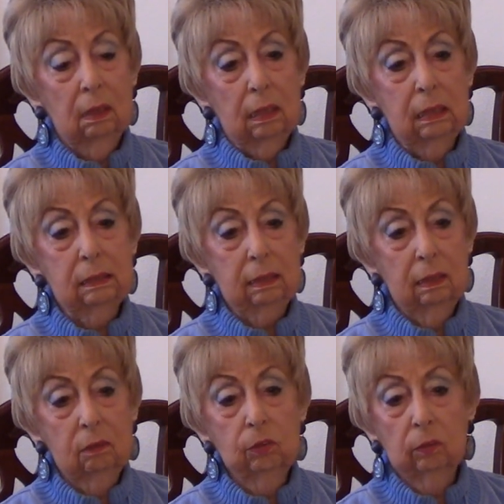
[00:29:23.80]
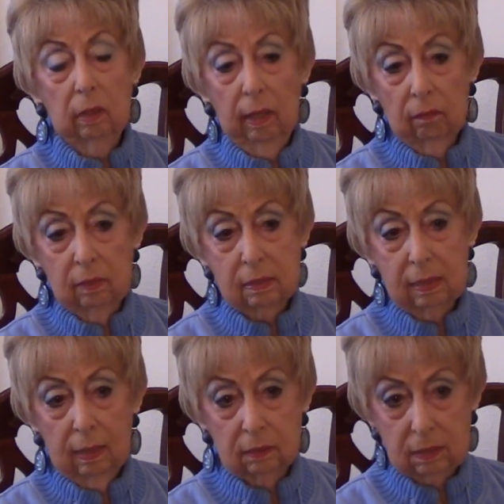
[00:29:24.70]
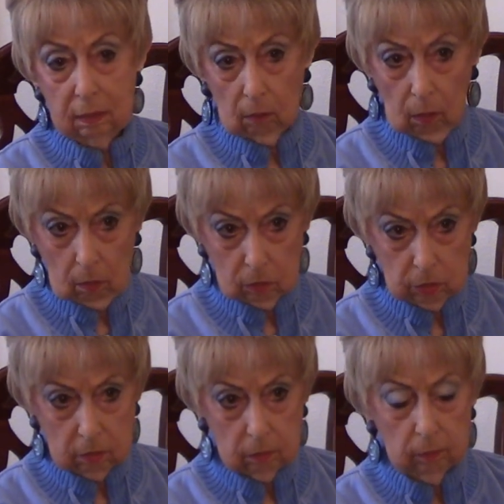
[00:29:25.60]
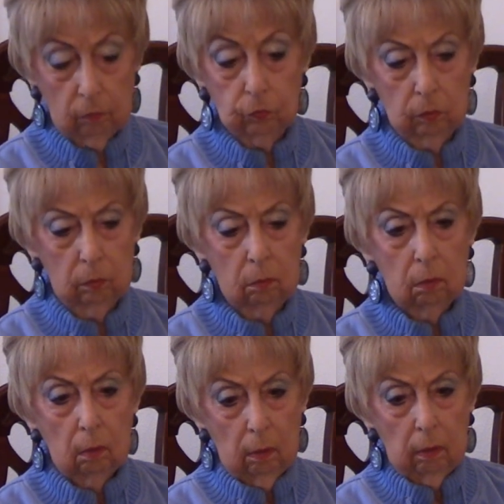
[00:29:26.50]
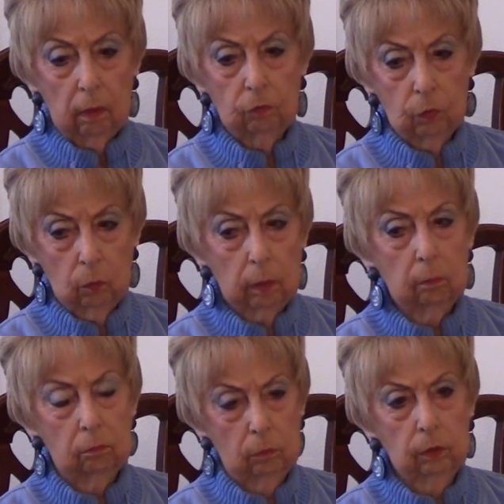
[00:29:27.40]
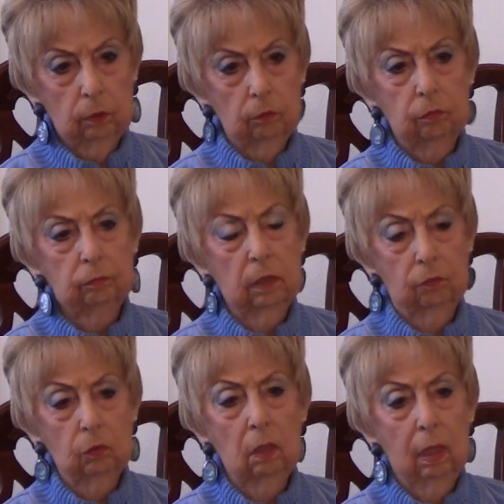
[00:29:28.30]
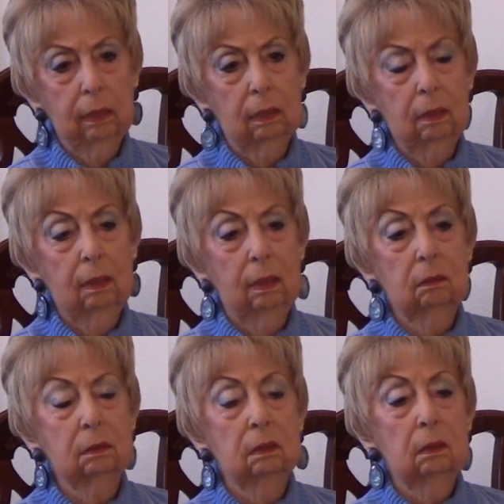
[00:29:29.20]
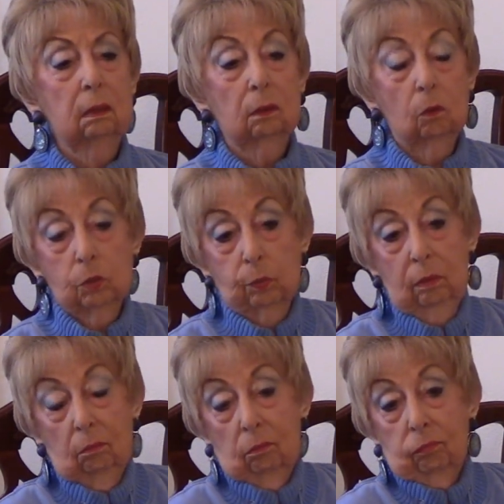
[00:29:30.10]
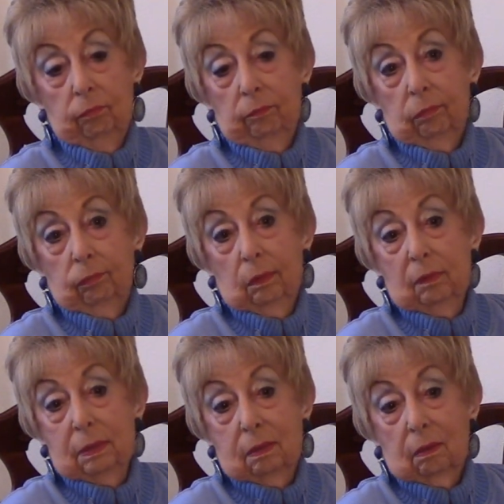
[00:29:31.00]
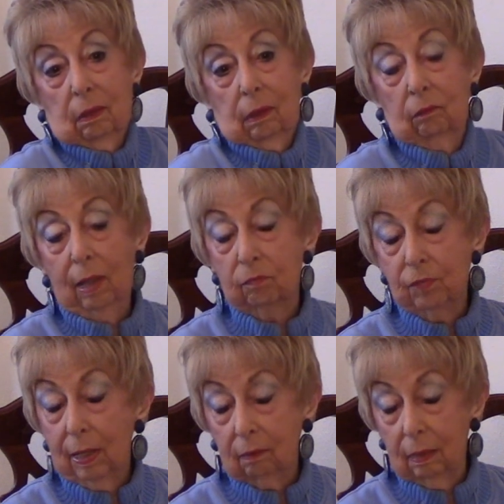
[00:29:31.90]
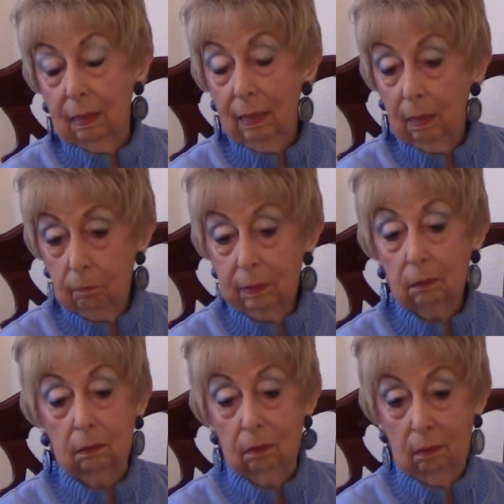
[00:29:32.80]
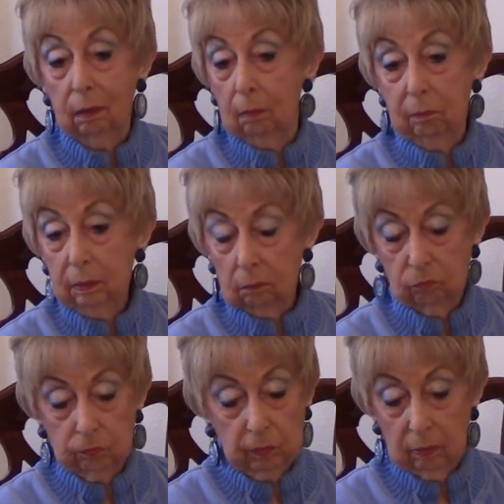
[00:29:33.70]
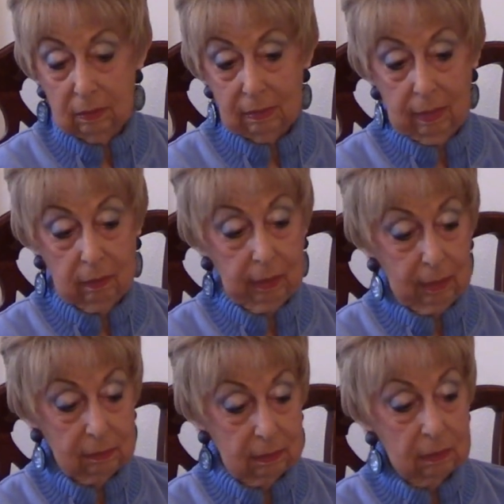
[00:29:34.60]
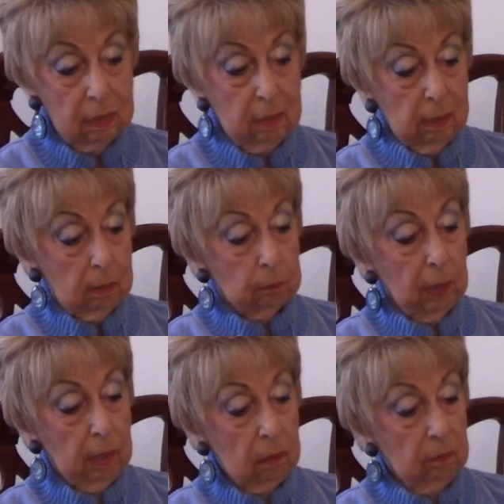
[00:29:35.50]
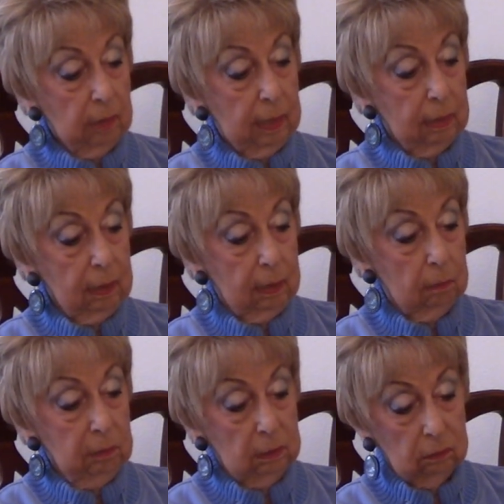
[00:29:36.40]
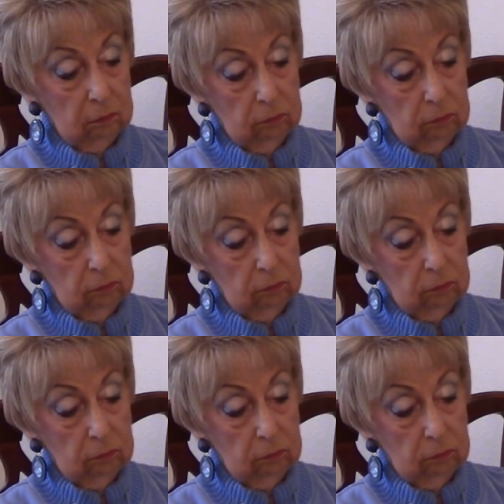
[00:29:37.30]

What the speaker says: he said, you can have this house at cost if you want to move, if you'd like it. And of course it was the fact that he had built it, and he built very sound houses. Prior to that, he had built